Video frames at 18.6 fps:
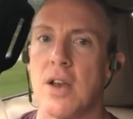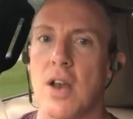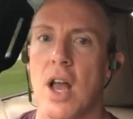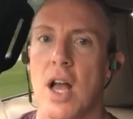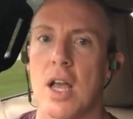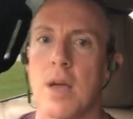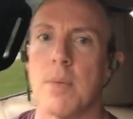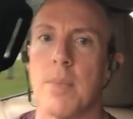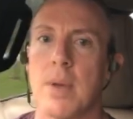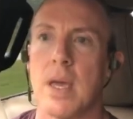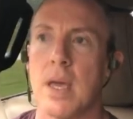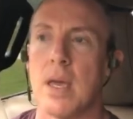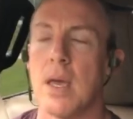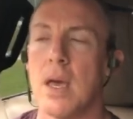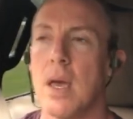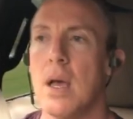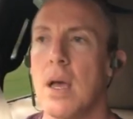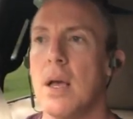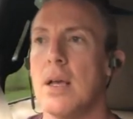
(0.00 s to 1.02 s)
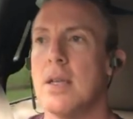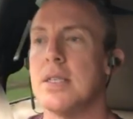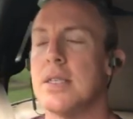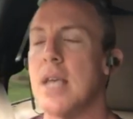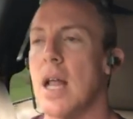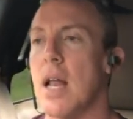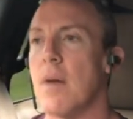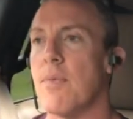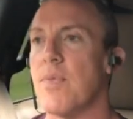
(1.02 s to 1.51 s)
You're not going to be
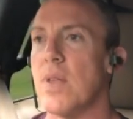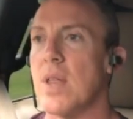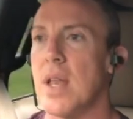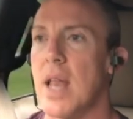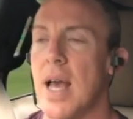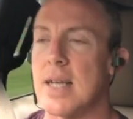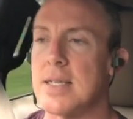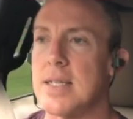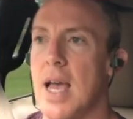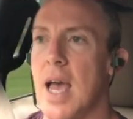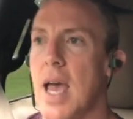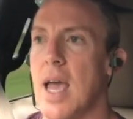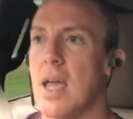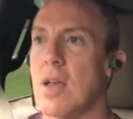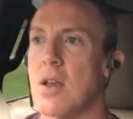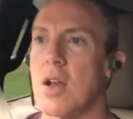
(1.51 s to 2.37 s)
set up for the next day.